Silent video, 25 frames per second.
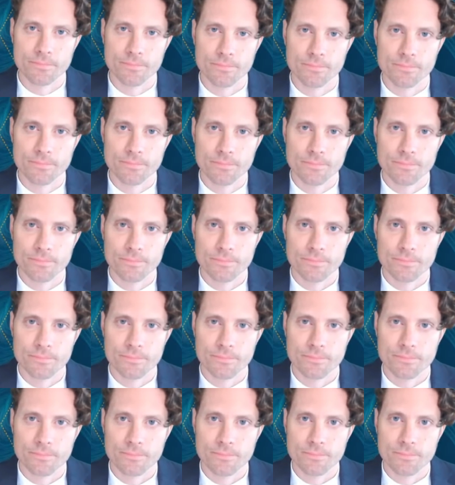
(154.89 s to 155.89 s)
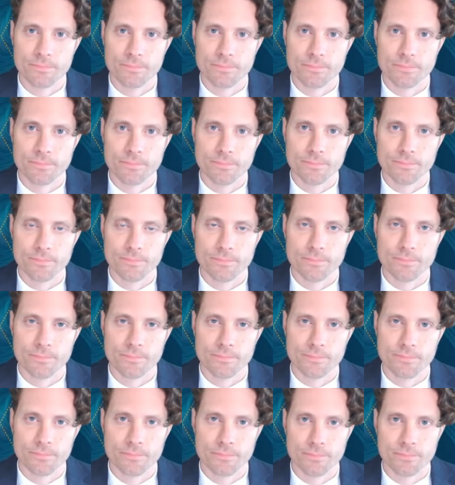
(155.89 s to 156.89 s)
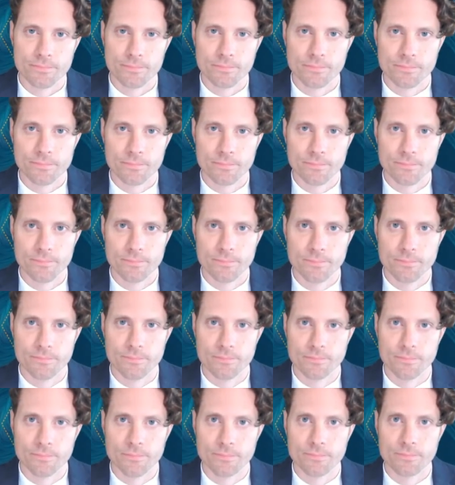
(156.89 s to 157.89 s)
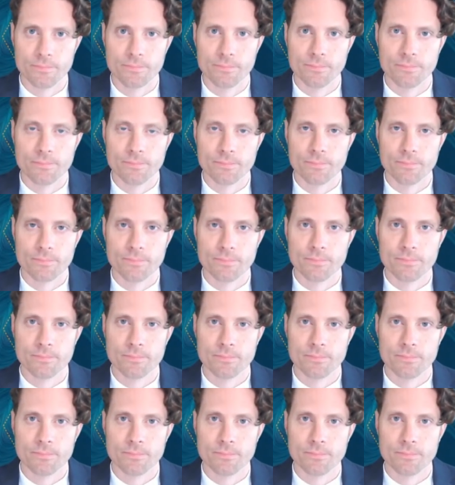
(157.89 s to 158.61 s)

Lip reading: No words are spoken by the person on screen.